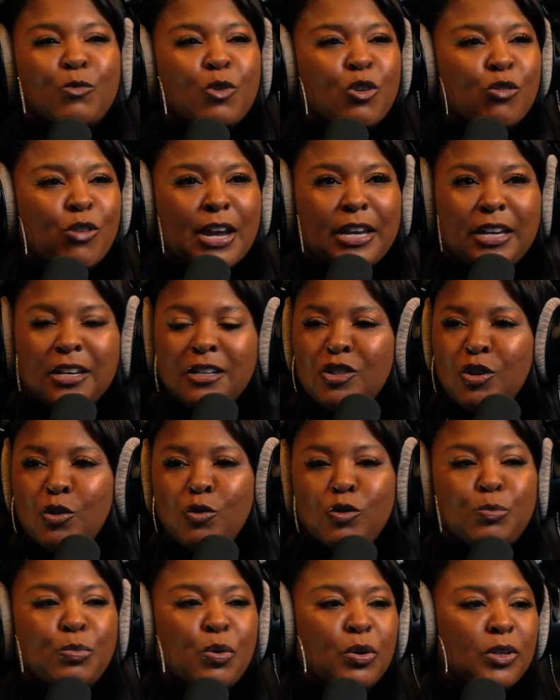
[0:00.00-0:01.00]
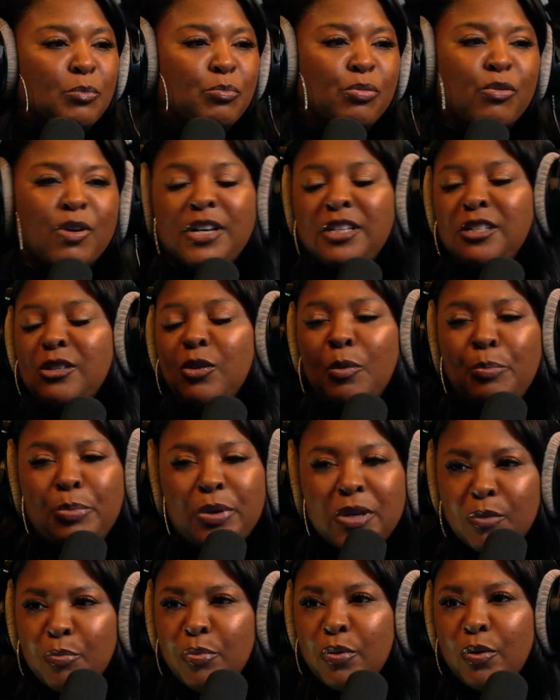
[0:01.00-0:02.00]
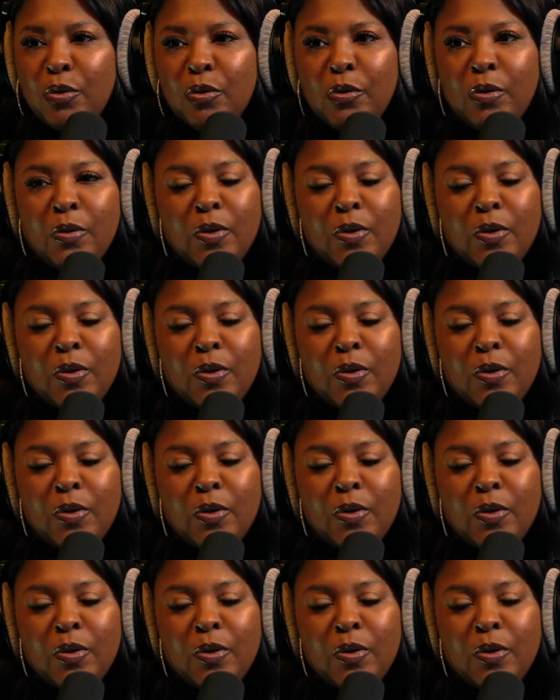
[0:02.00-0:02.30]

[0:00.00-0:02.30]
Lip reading: cracking jokes, pulling pranks on people.